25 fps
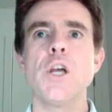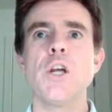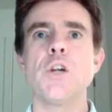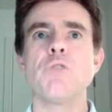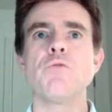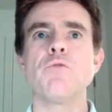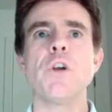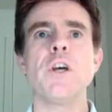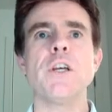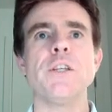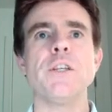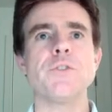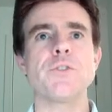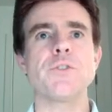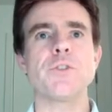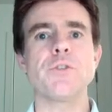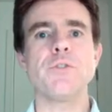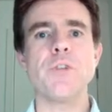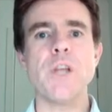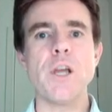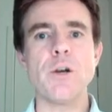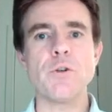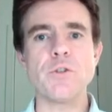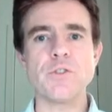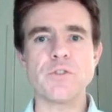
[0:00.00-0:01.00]
Right, so
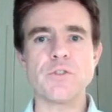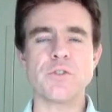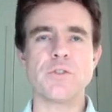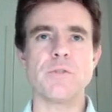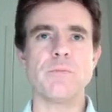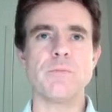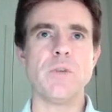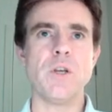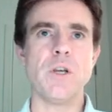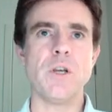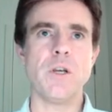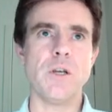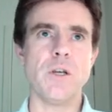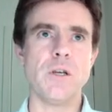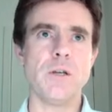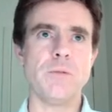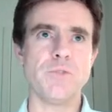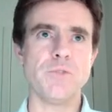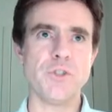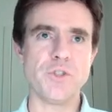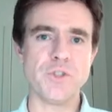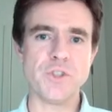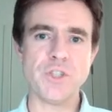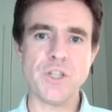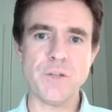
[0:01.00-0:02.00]
now it's
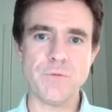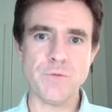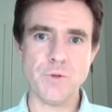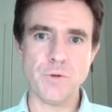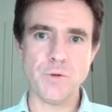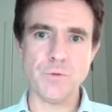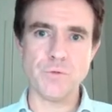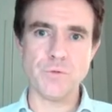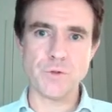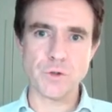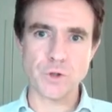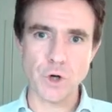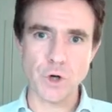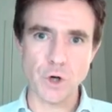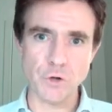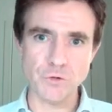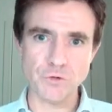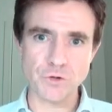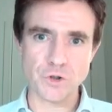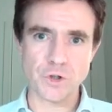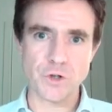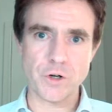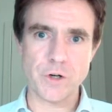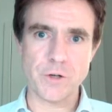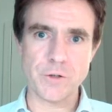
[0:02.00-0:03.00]
just to give you the
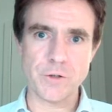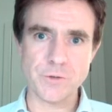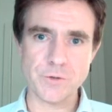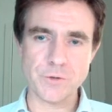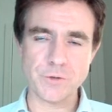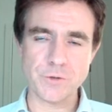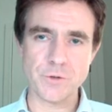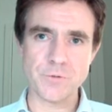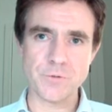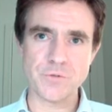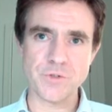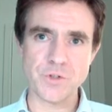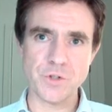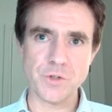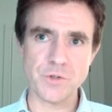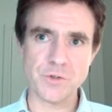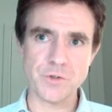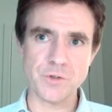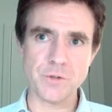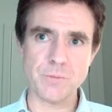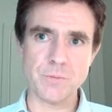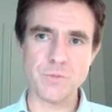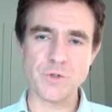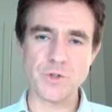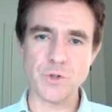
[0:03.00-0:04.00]
contrast of
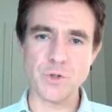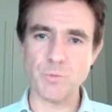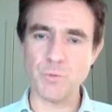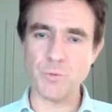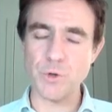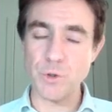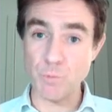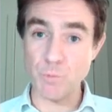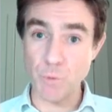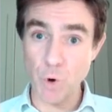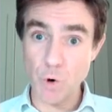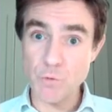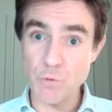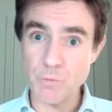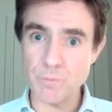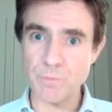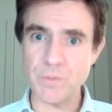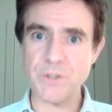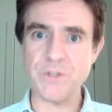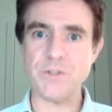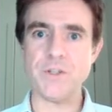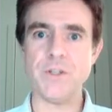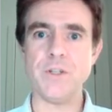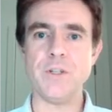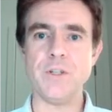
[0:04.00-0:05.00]
systems that we won't
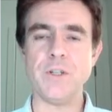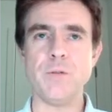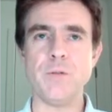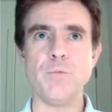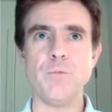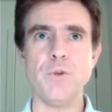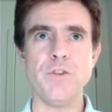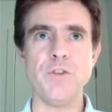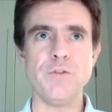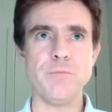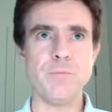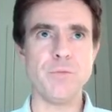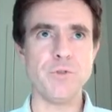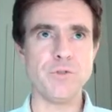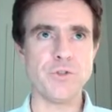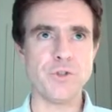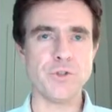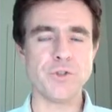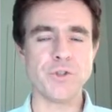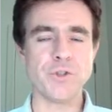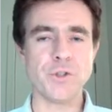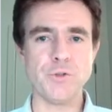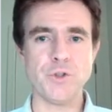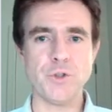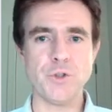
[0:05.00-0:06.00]
be dealing with, but
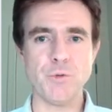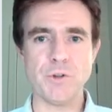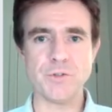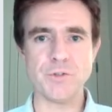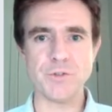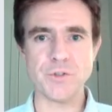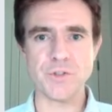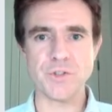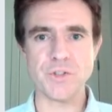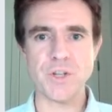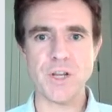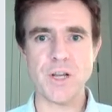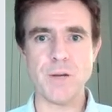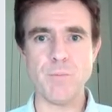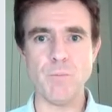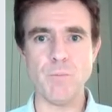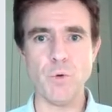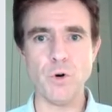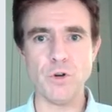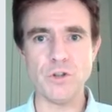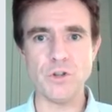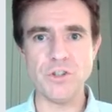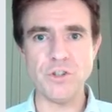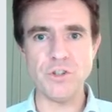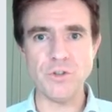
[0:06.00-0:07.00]
just so as you understand
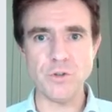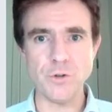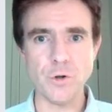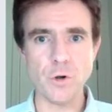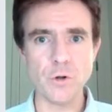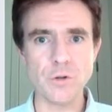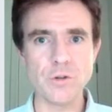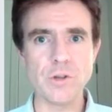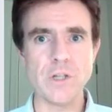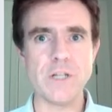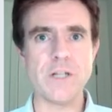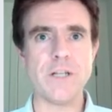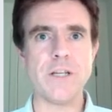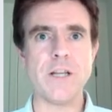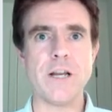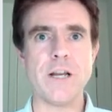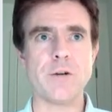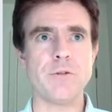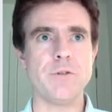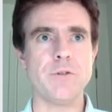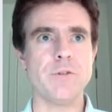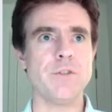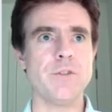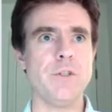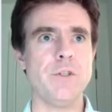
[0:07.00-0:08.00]
what
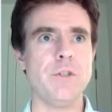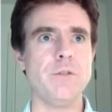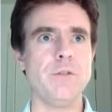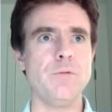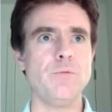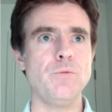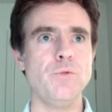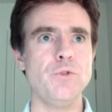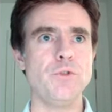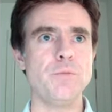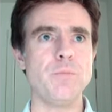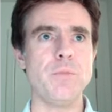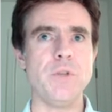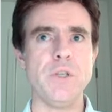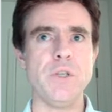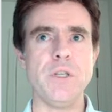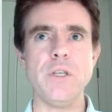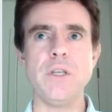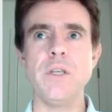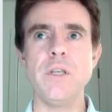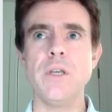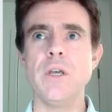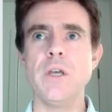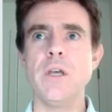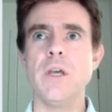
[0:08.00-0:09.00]
non-linearity would be.